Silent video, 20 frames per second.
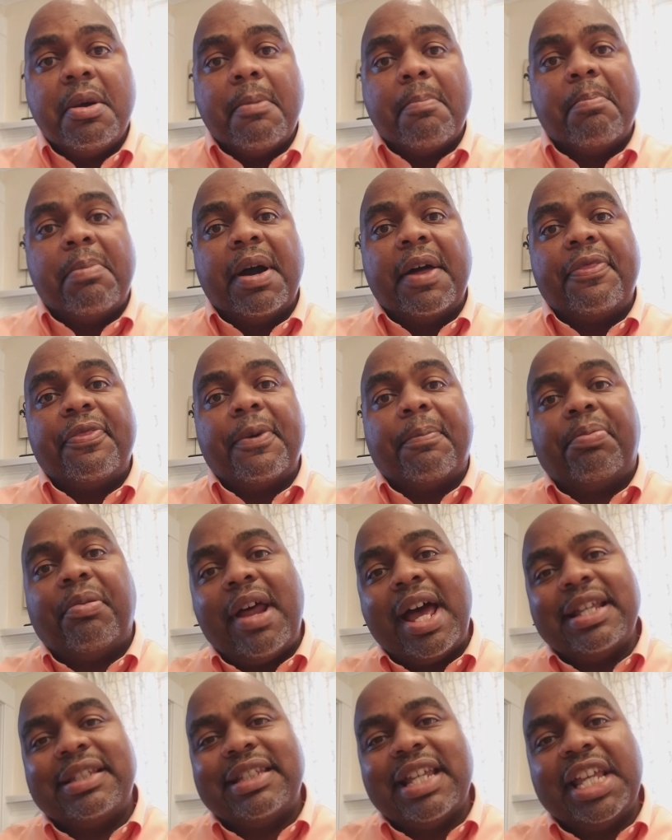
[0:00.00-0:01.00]
But the
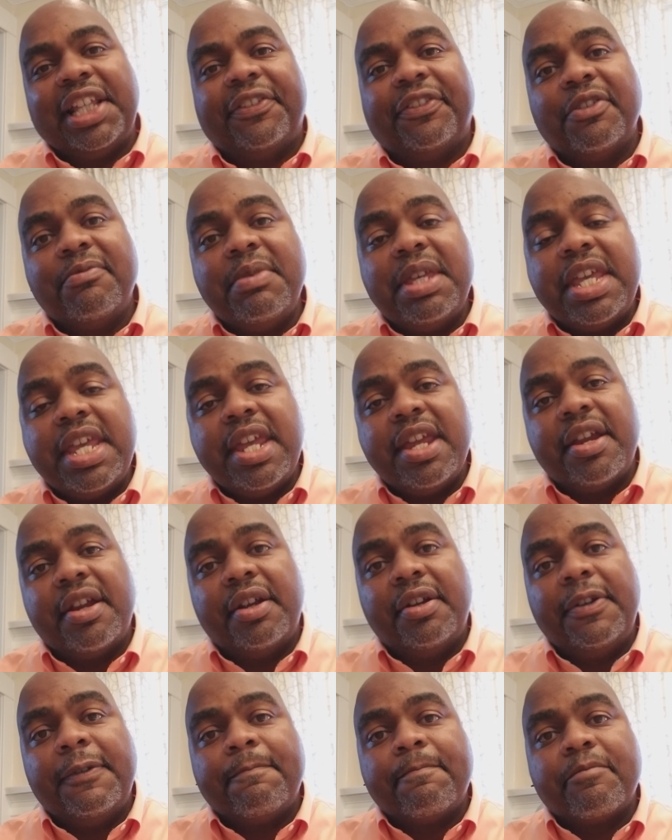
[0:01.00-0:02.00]
process from
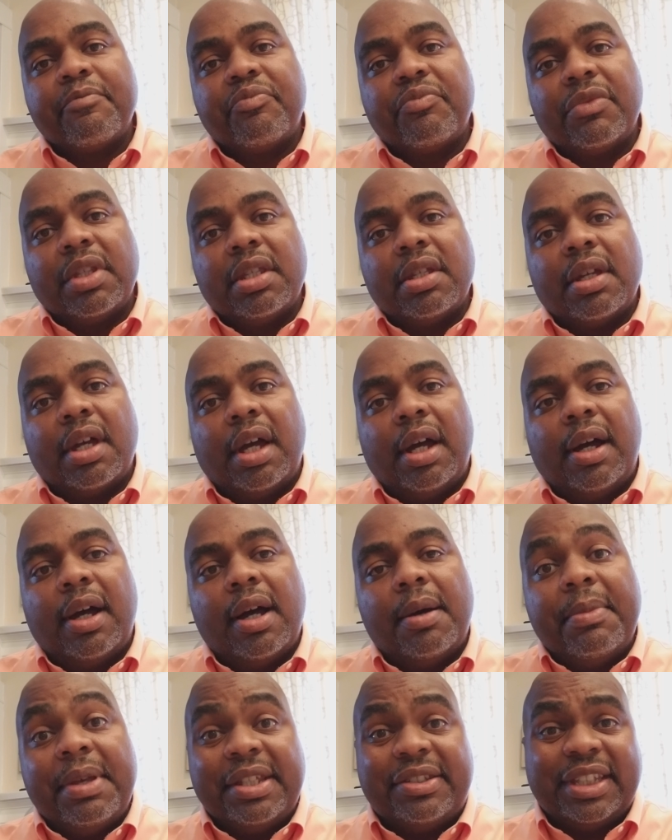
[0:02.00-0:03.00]
here
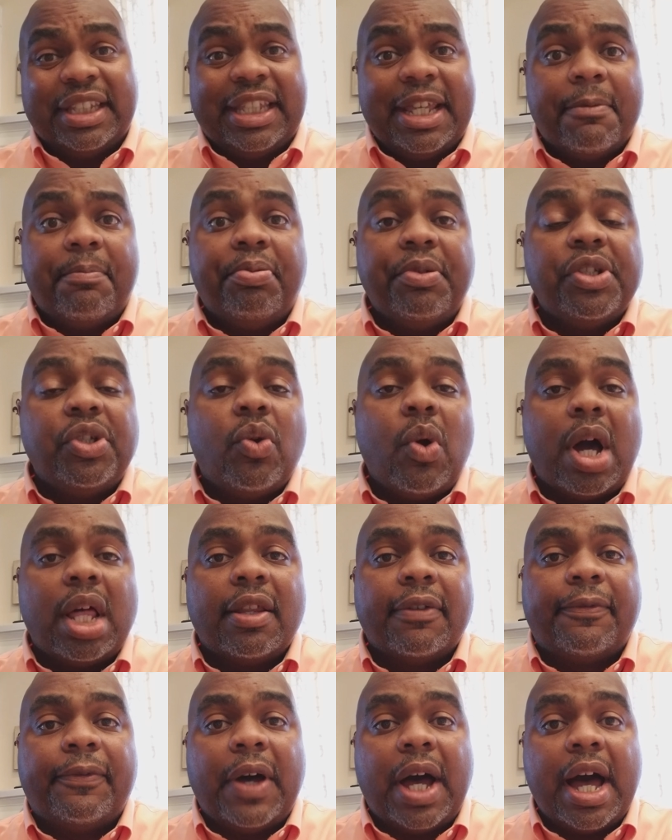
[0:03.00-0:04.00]
is to get
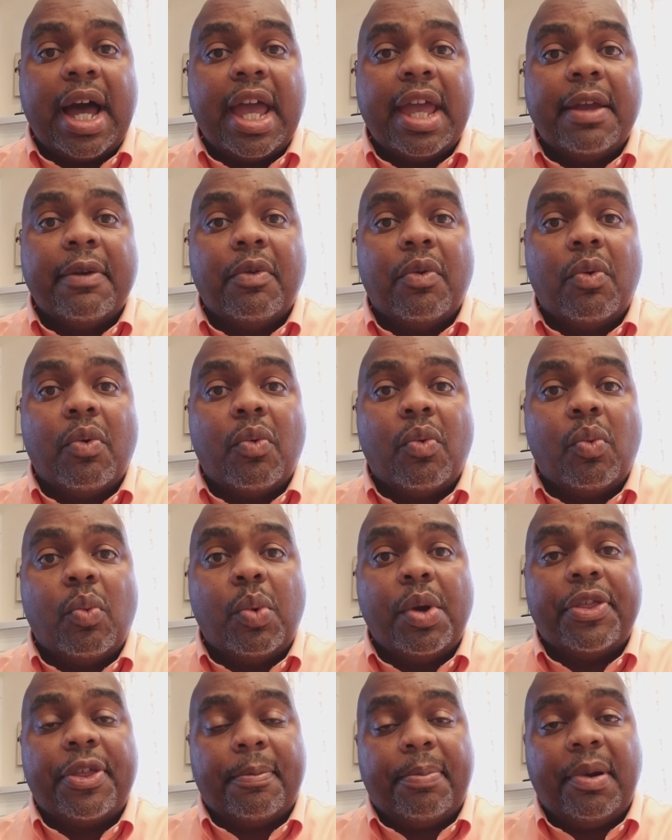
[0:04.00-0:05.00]
pre-qualified
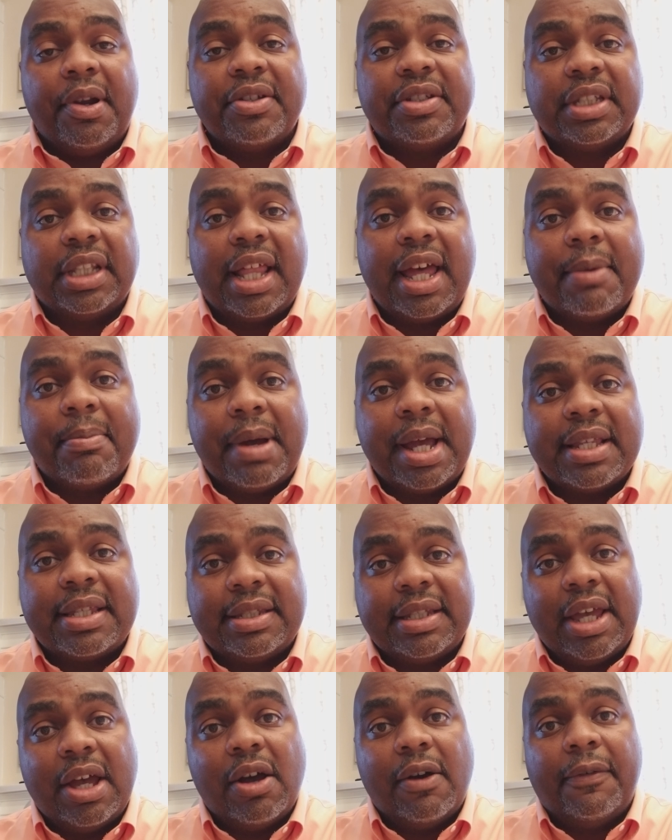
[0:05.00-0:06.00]
with a person like
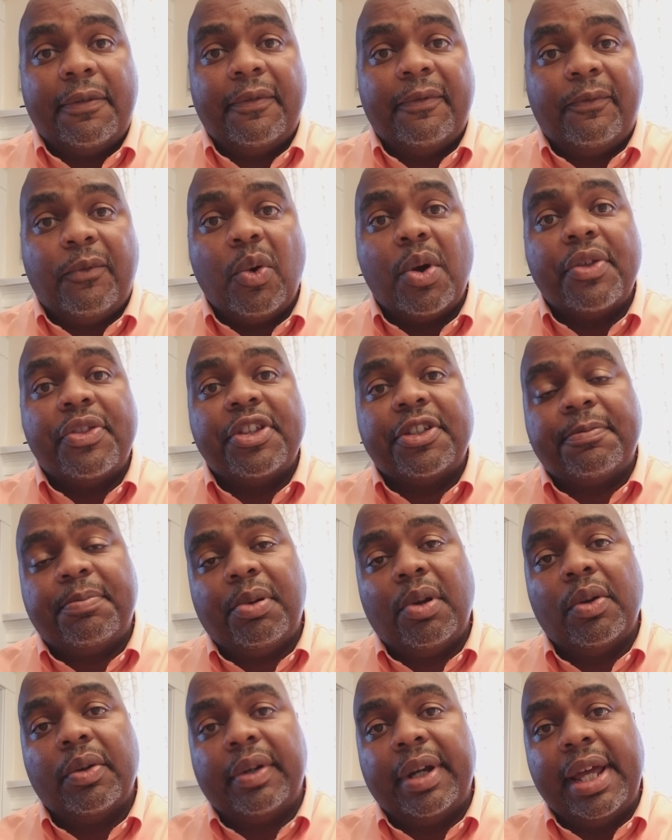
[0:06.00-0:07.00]
myself for this
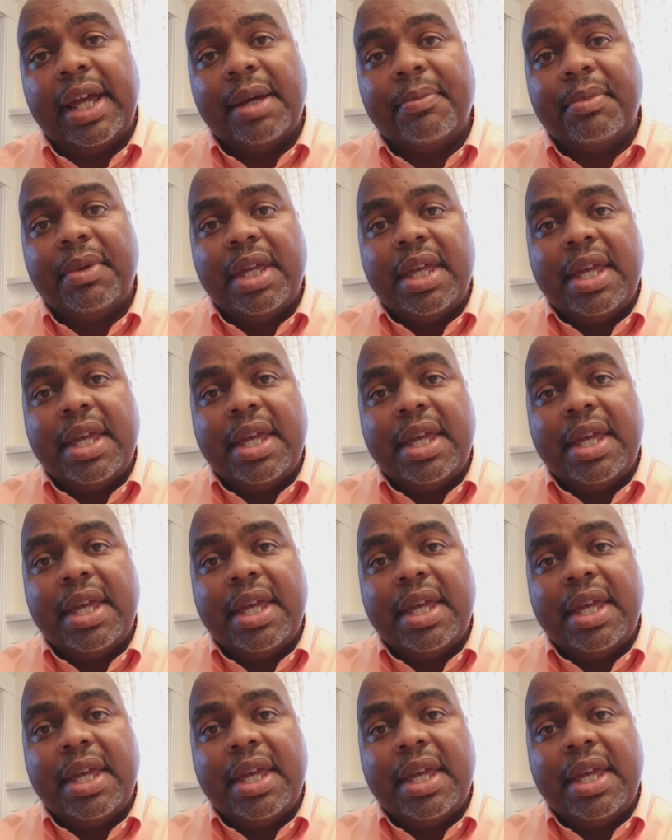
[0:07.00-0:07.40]
program.